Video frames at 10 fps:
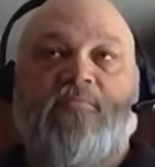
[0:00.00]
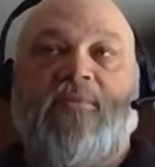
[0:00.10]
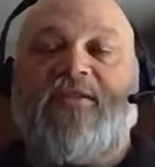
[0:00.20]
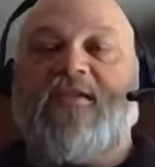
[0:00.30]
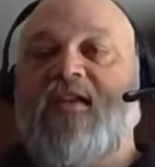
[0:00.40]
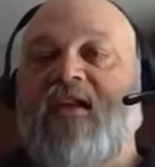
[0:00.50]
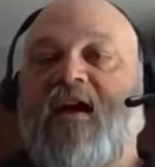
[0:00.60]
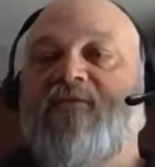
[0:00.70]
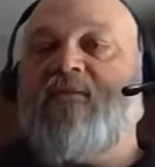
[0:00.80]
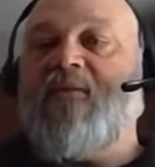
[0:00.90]
but didn't
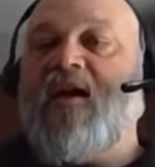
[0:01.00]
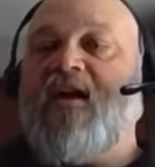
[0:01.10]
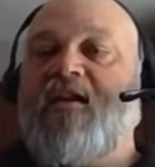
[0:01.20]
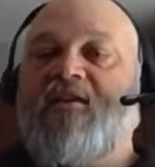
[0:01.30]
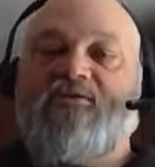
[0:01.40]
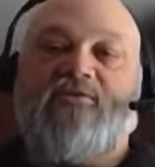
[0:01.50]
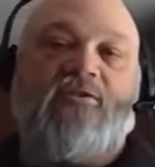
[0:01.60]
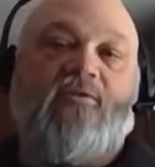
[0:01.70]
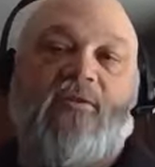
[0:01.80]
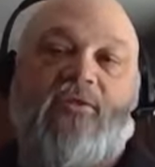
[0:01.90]
have to pay an extra
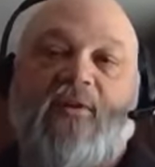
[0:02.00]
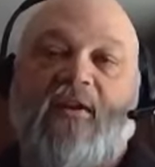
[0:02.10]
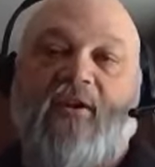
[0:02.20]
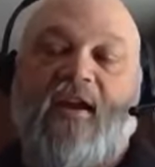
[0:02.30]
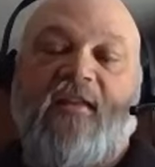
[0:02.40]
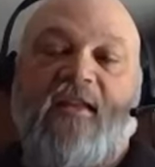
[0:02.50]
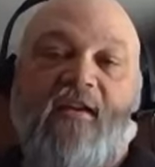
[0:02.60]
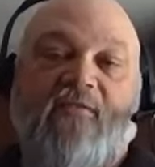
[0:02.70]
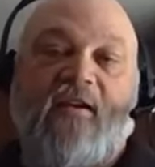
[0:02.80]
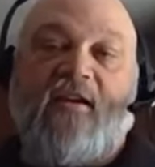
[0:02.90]
two or three grand to
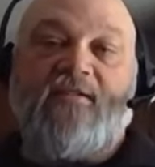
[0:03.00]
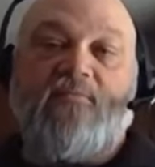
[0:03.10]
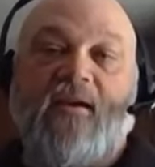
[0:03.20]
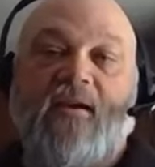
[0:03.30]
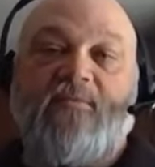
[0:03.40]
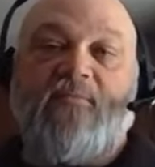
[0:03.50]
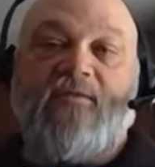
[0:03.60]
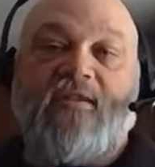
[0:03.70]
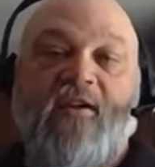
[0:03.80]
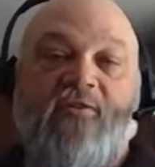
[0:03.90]
have a custom
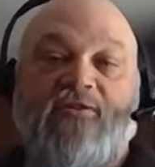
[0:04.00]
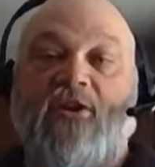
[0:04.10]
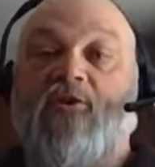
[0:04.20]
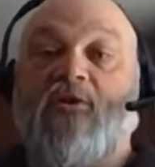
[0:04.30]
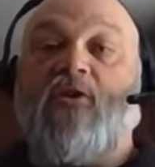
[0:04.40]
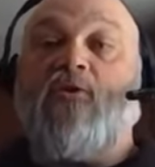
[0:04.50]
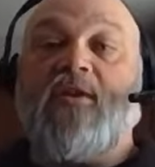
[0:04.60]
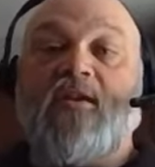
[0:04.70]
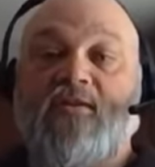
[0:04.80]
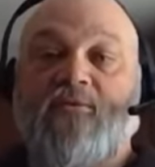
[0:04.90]
gunsmith turn, turn a
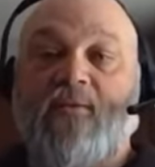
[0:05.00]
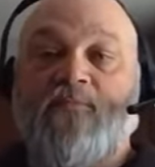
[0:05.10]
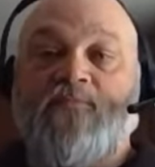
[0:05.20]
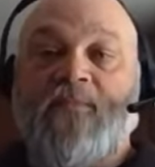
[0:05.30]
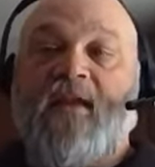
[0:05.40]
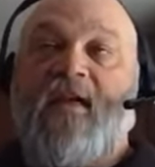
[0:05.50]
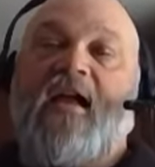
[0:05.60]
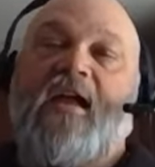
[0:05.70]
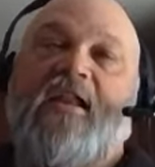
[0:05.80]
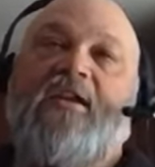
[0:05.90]
Colt into it.
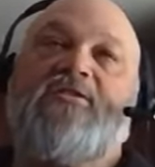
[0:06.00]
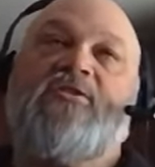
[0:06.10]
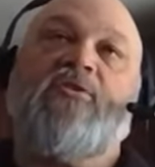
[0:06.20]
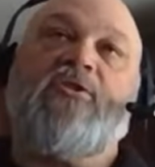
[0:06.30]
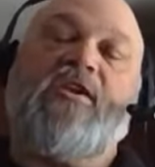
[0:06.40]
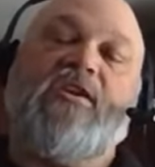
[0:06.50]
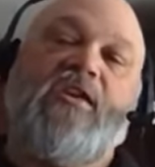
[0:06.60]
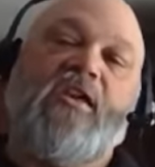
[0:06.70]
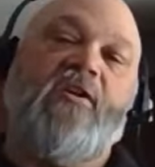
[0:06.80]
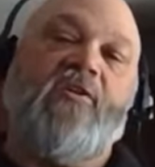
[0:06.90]
And it took
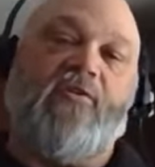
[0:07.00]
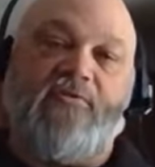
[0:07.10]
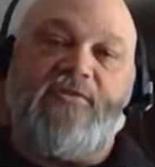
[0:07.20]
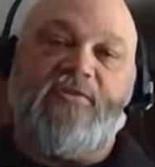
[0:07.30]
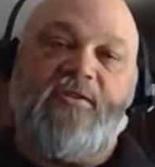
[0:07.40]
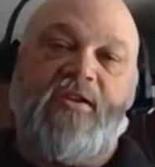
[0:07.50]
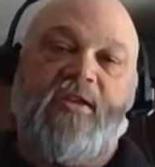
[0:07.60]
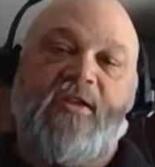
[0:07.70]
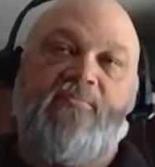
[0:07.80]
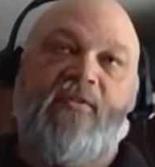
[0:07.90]
years
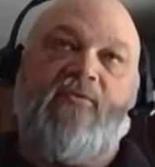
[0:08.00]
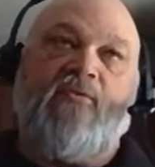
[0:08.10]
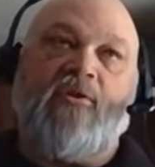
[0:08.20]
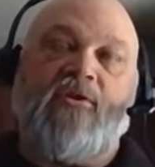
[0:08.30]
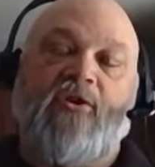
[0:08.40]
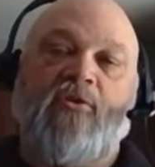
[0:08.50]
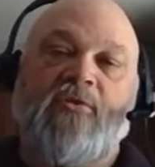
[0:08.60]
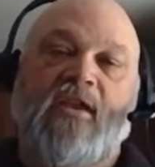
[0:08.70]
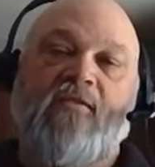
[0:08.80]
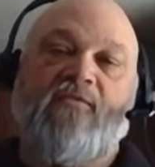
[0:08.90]
before
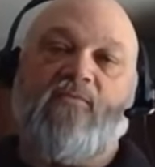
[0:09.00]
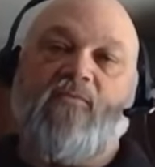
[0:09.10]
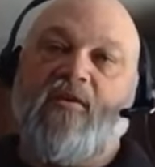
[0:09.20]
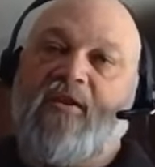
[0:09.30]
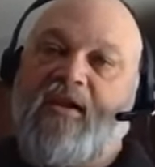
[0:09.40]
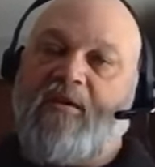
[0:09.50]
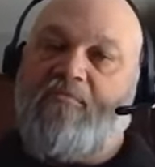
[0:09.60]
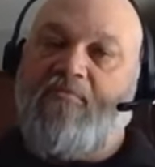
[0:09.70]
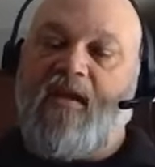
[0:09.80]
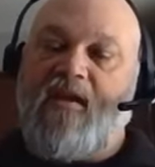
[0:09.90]
Colt even really
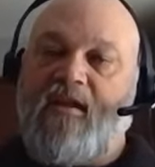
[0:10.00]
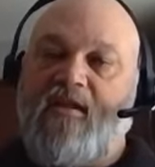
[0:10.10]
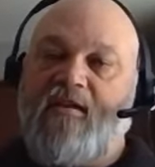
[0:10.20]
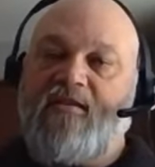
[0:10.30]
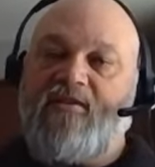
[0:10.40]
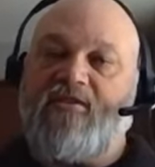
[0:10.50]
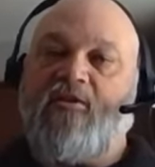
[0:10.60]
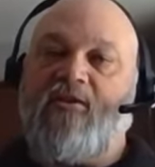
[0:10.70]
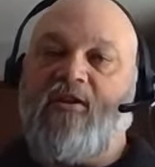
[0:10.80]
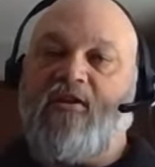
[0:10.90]
committed to
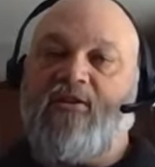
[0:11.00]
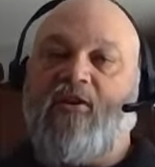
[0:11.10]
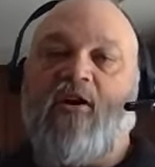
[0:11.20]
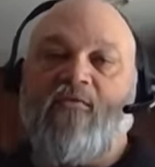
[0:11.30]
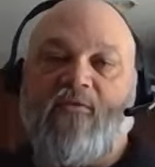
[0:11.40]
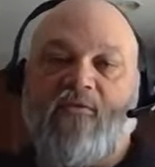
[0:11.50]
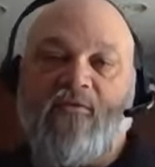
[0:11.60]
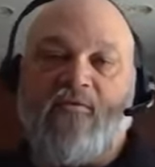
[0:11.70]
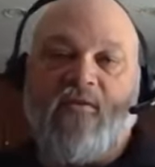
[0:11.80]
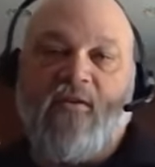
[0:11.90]
starting to
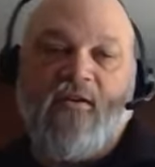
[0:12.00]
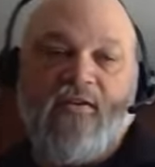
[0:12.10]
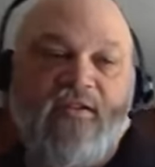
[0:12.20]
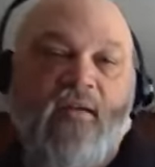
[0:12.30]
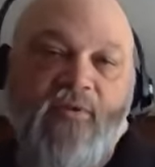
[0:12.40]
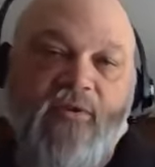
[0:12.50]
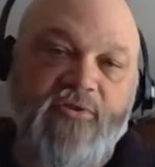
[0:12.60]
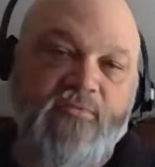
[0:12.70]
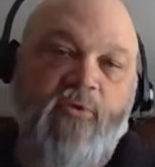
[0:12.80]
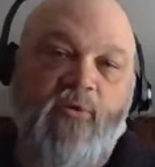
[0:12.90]
offer some of
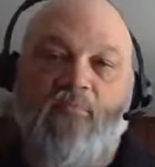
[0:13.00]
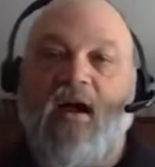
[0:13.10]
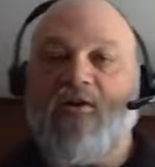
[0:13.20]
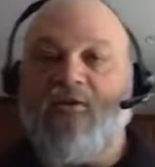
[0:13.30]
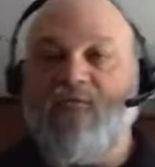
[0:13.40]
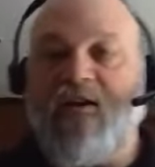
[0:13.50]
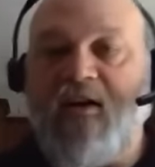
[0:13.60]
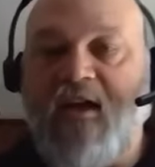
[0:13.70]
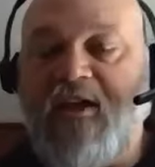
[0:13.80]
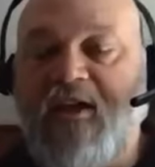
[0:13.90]
those more modern
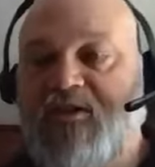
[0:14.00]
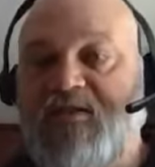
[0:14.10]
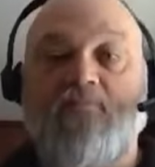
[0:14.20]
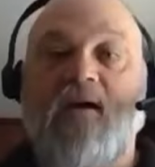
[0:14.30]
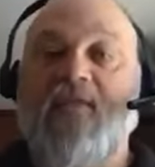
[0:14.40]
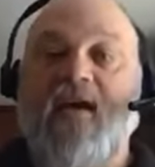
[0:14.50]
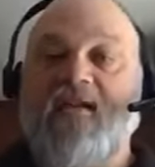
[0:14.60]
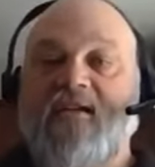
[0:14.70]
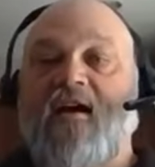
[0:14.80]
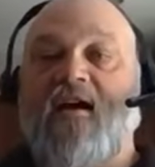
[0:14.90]
variations. And by
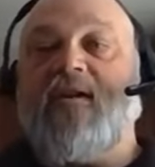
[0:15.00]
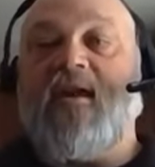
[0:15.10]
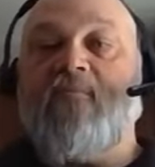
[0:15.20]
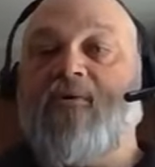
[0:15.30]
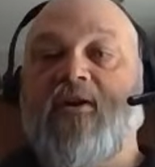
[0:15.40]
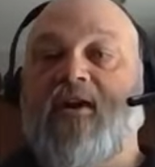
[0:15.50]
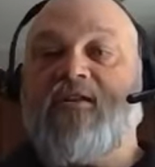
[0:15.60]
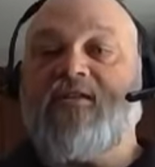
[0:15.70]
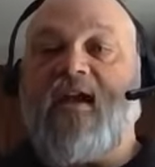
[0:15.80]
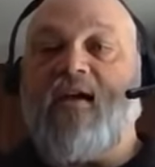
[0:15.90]
that time, Kimber had
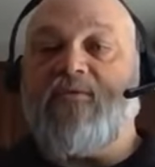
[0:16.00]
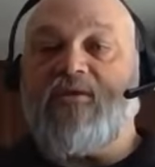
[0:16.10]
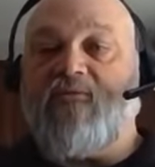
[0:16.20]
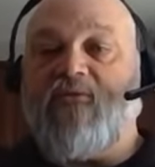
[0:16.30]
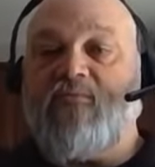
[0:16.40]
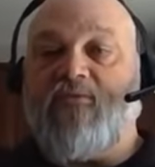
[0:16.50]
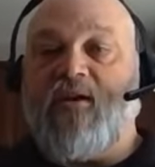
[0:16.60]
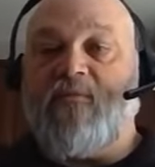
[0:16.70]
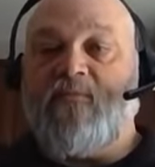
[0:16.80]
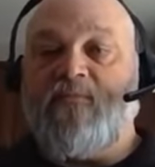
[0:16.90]
established a
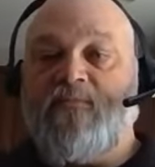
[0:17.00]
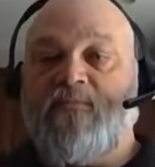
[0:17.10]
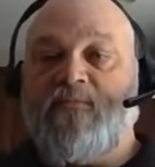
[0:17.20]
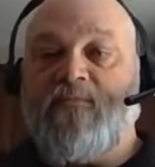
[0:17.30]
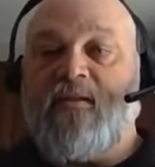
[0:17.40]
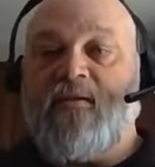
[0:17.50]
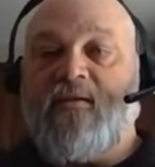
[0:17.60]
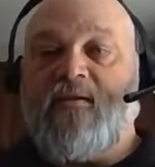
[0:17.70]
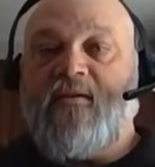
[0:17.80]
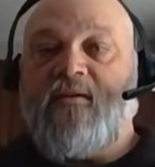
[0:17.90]
footprint.
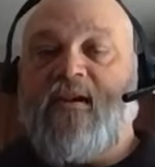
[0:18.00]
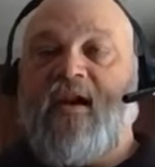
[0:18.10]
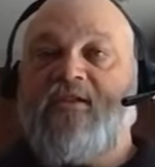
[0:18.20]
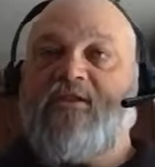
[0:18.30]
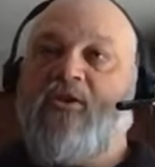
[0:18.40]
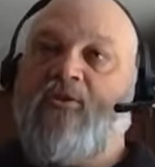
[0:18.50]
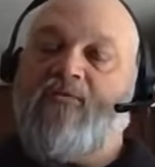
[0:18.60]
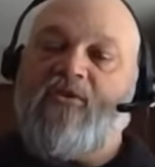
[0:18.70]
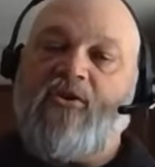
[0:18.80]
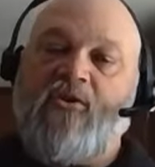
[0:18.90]
And so
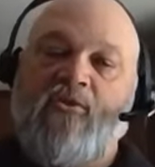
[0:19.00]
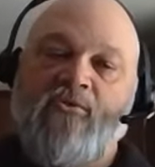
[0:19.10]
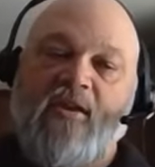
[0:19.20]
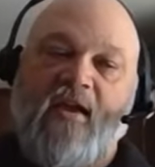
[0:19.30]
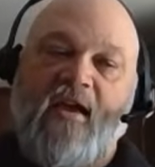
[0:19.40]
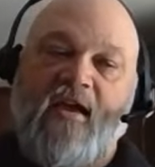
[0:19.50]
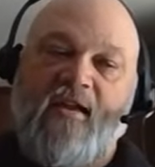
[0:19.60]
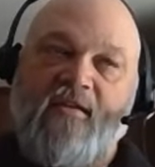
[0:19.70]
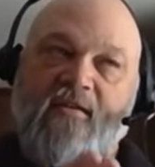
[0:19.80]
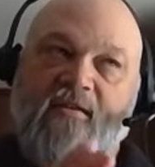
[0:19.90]
if Colt
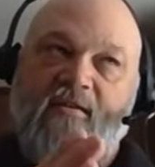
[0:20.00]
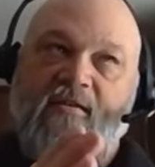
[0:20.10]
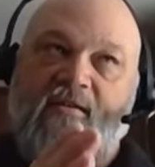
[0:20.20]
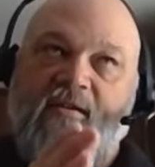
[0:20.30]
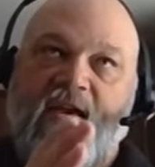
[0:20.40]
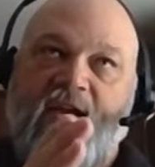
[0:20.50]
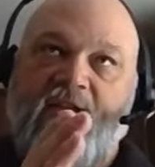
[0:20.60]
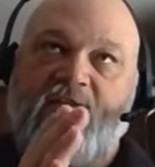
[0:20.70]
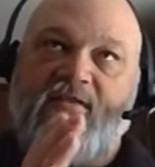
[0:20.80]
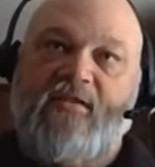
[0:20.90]
had,
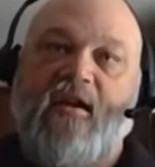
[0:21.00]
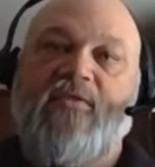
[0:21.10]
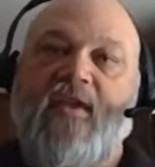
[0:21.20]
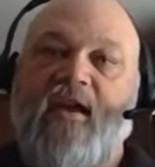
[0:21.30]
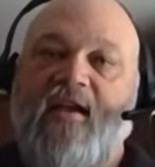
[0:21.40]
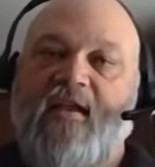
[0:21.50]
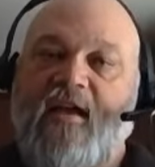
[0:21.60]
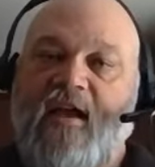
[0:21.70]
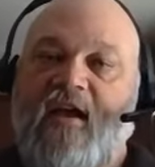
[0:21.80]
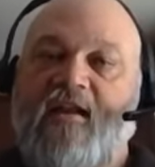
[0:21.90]
had done that
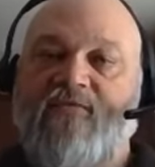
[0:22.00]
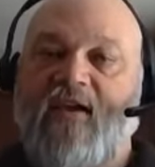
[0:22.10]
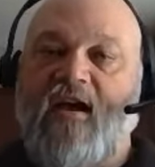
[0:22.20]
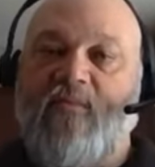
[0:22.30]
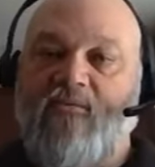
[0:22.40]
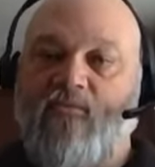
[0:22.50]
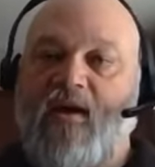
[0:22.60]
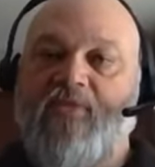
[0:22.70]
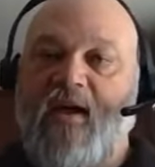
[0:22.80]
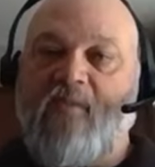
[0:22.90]
ahead of time and
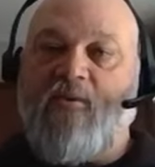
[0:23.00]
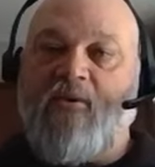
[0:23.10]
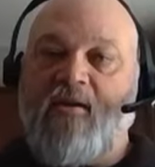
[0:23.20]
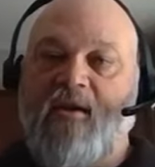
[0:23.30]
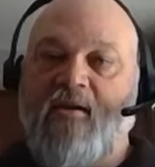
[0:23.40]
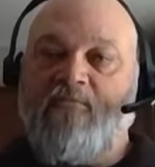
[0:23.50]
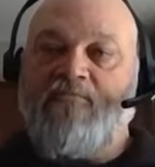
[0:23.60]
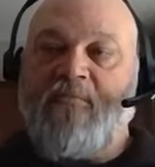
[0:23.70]
read that market,